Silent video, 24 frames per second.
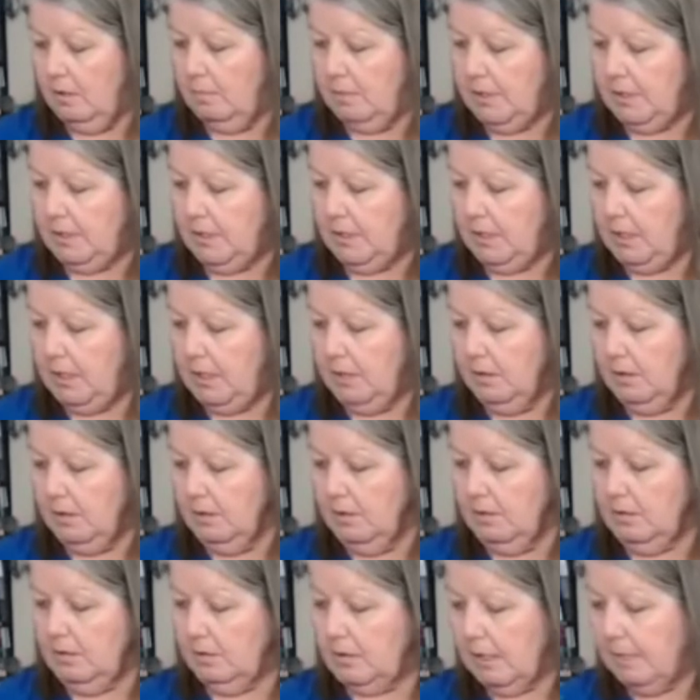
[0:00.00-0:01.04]
My
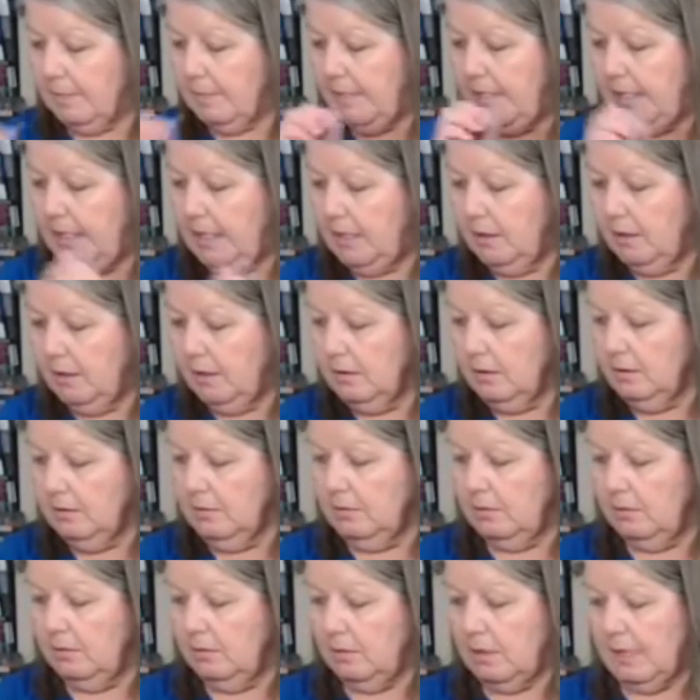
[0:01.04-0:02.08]
needle, got my needle.
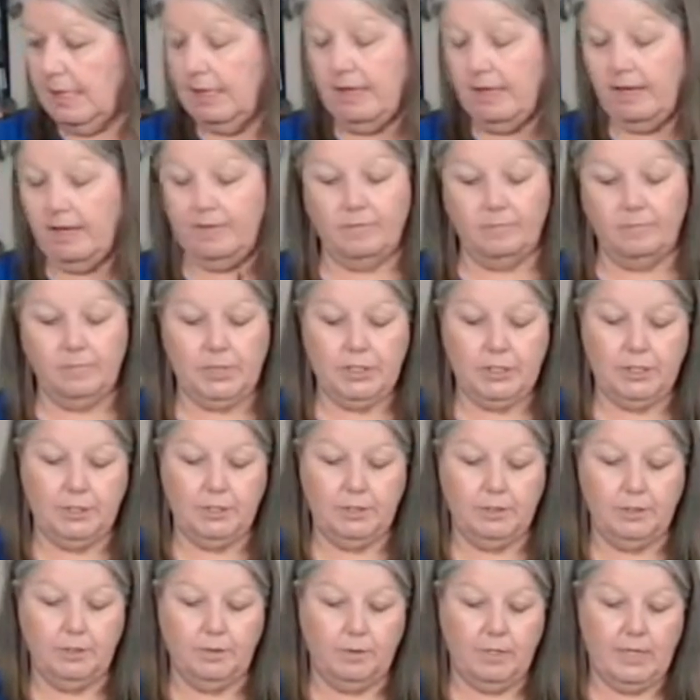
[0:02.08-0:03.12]
I love them
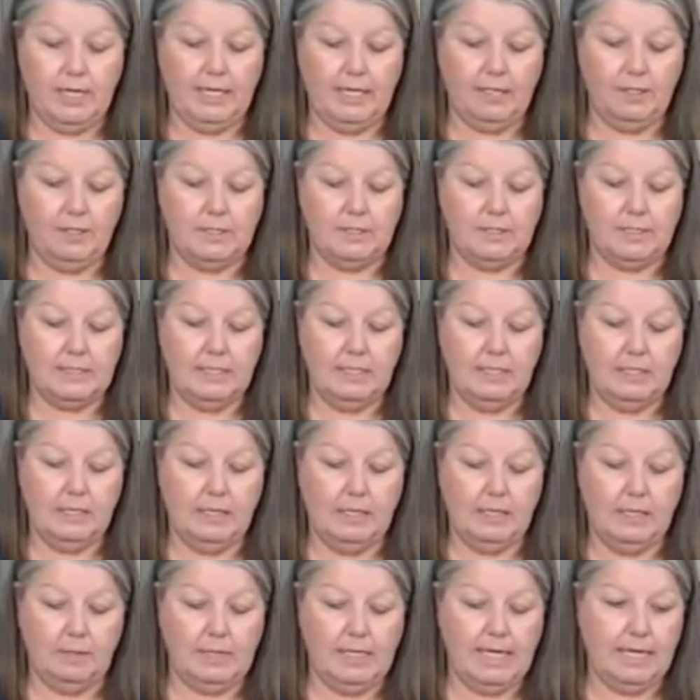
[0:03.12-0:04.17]
too. Thank you,
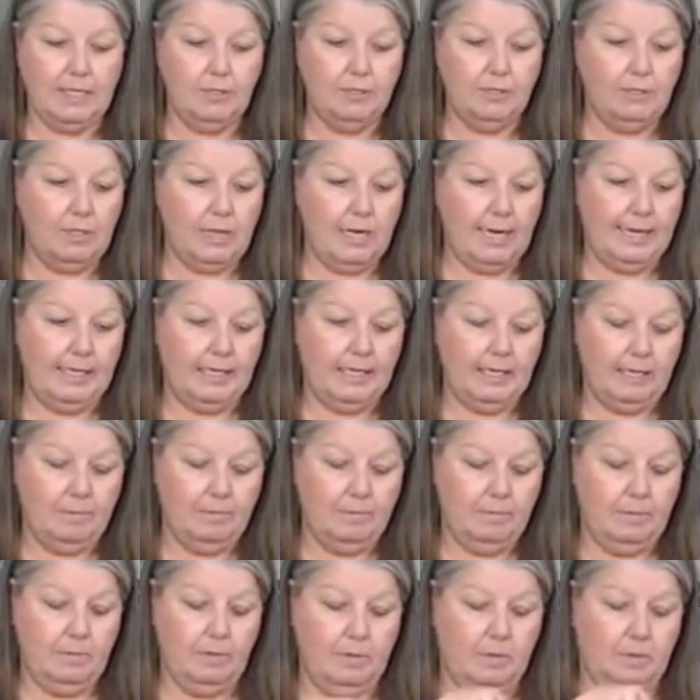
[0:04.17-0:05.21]
Cindy. I'm glad you like
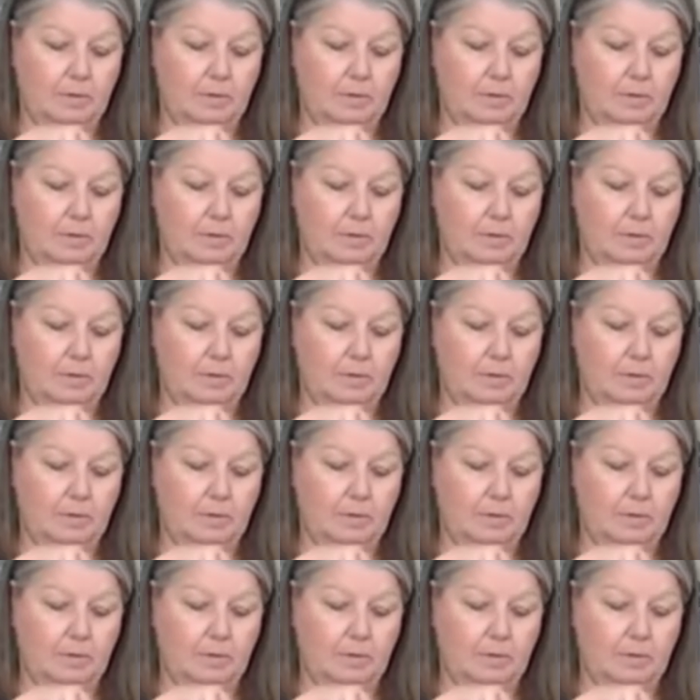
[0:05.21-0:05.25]
them.